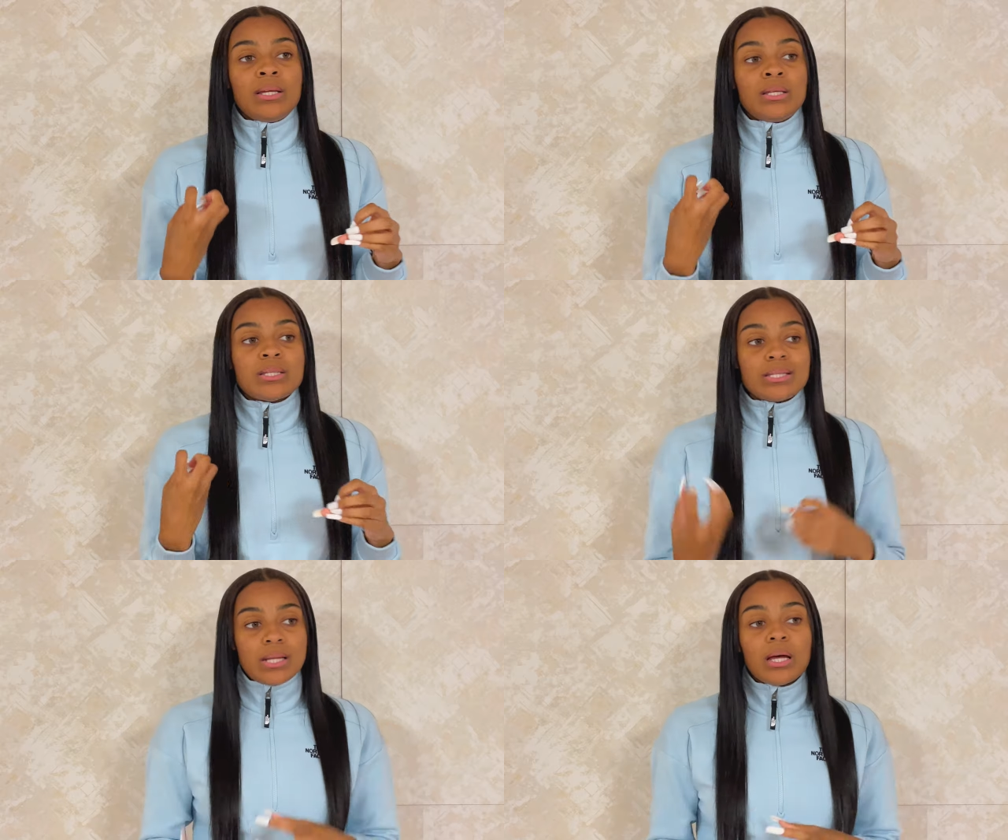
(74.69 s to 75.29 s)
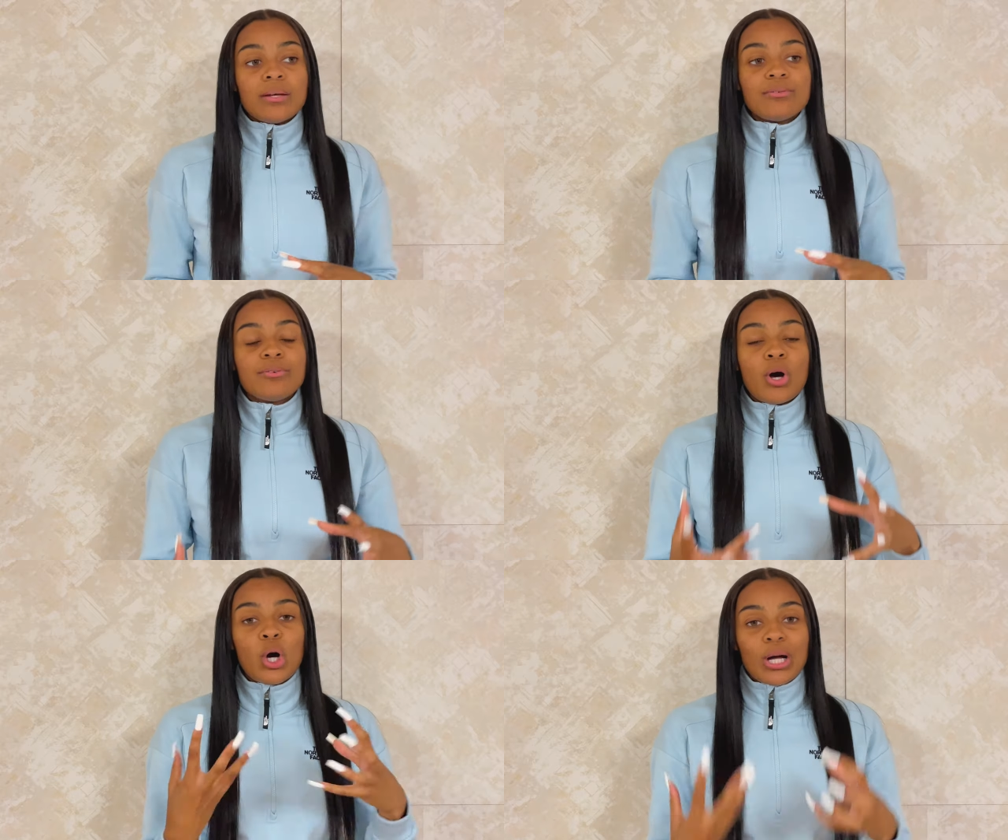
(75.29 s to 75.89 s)
stuff
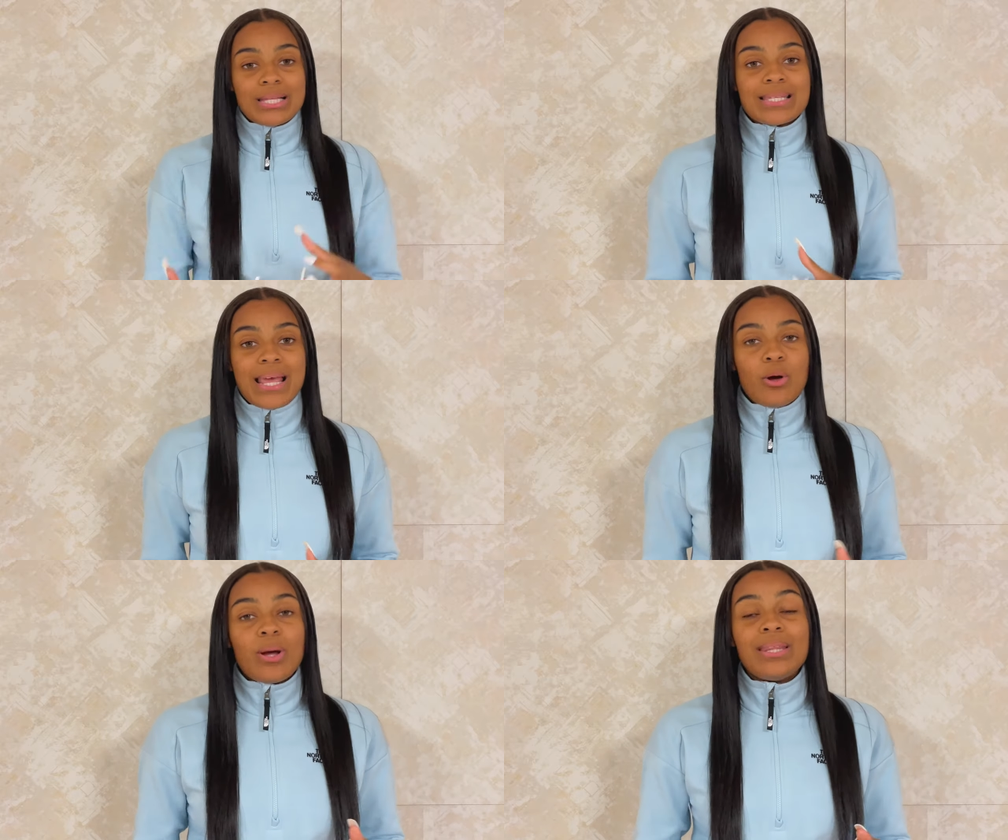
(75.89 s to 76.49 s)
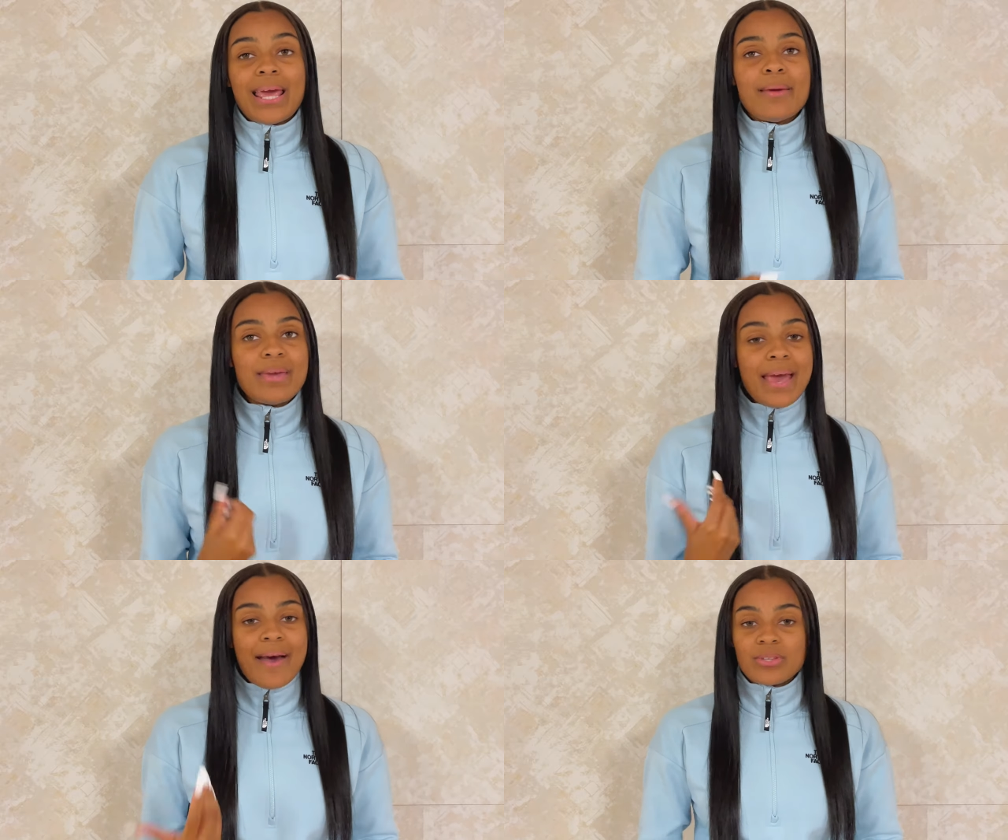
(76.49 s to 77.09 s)
on sale and they
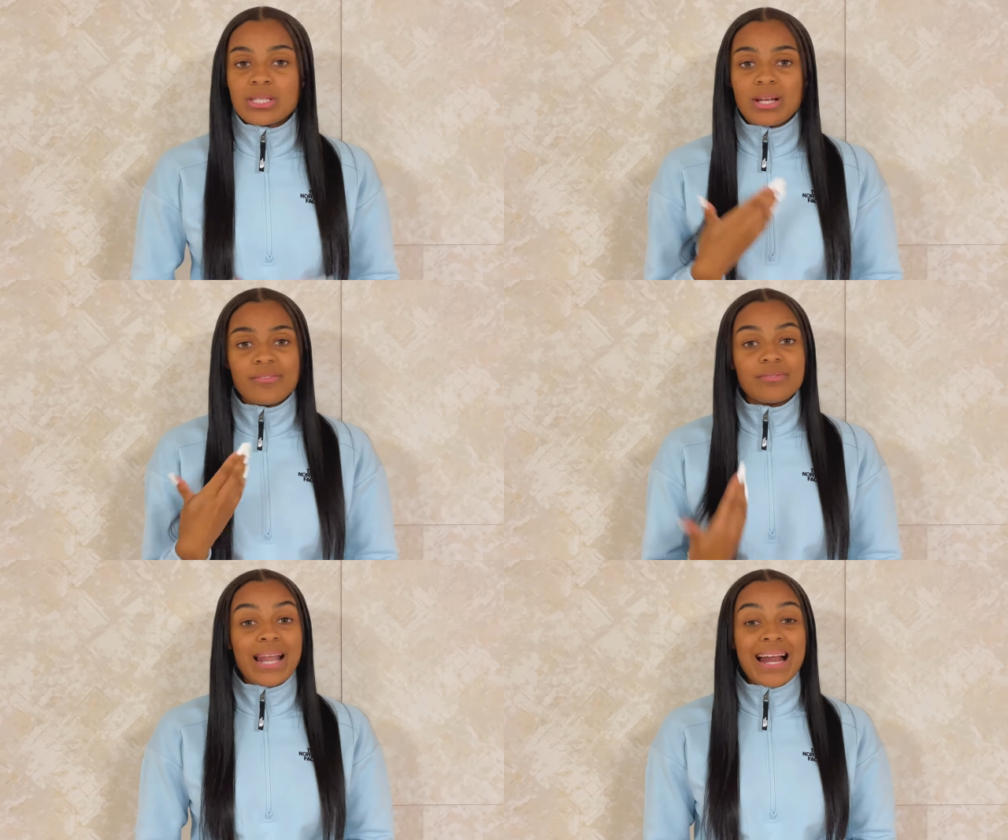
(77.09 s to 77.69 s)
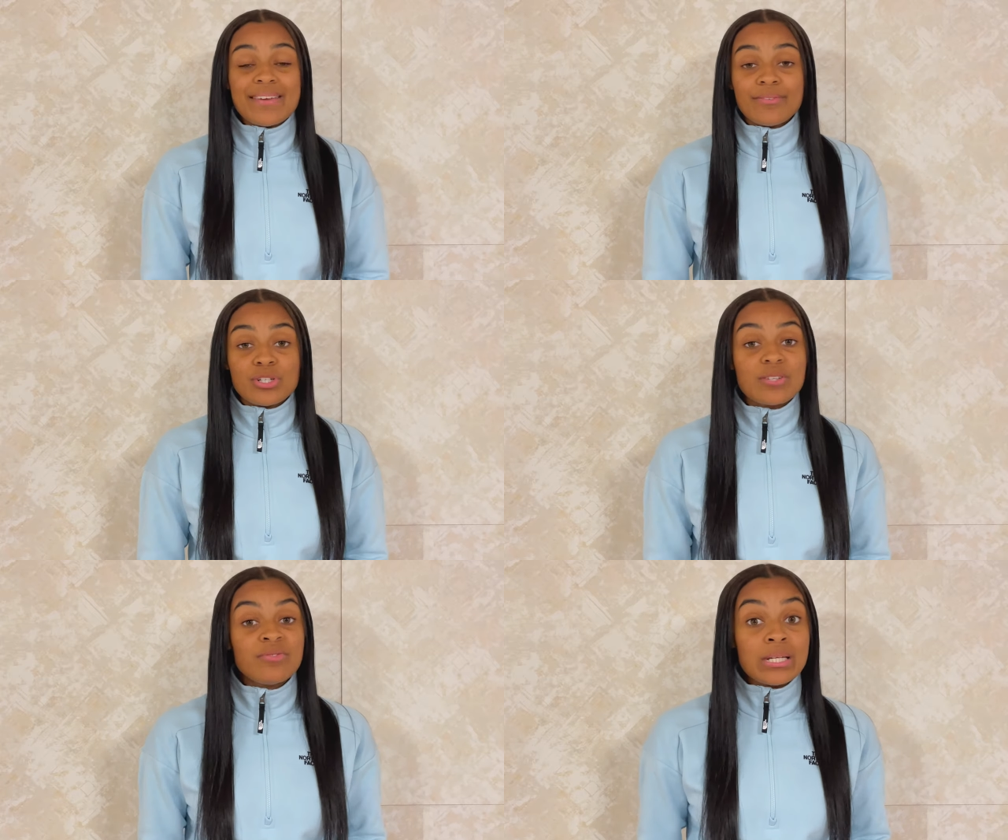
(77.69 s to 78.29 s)
be having stuff not even
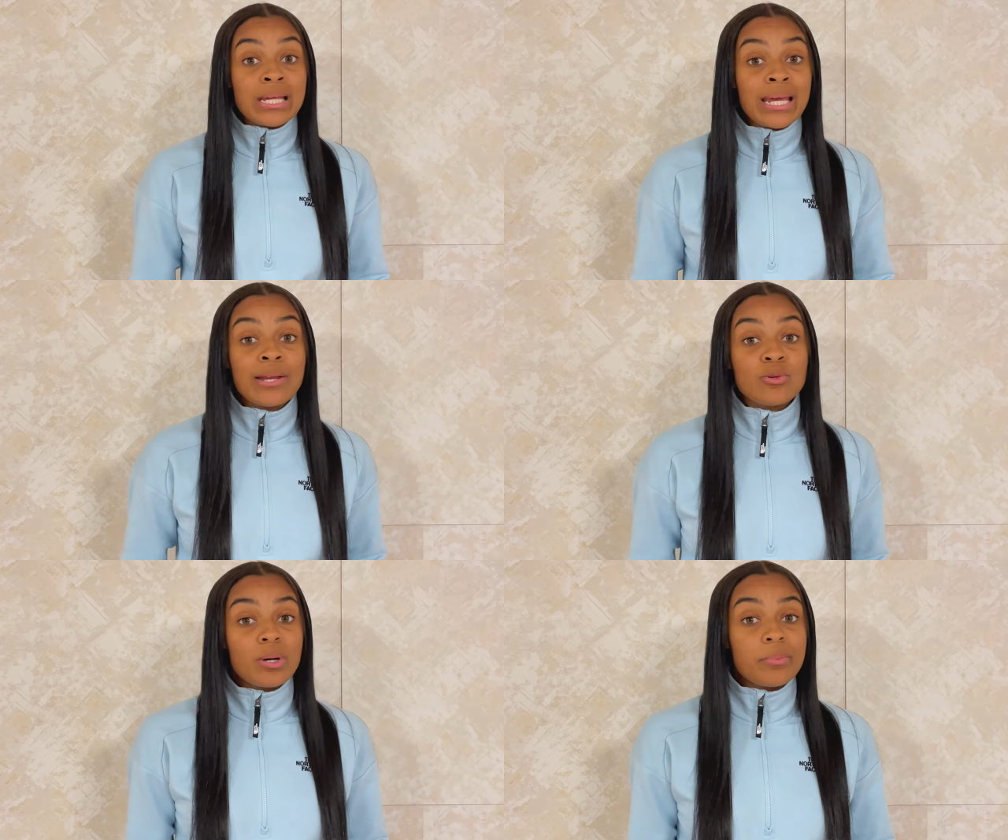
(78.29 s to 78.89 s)
just 15 20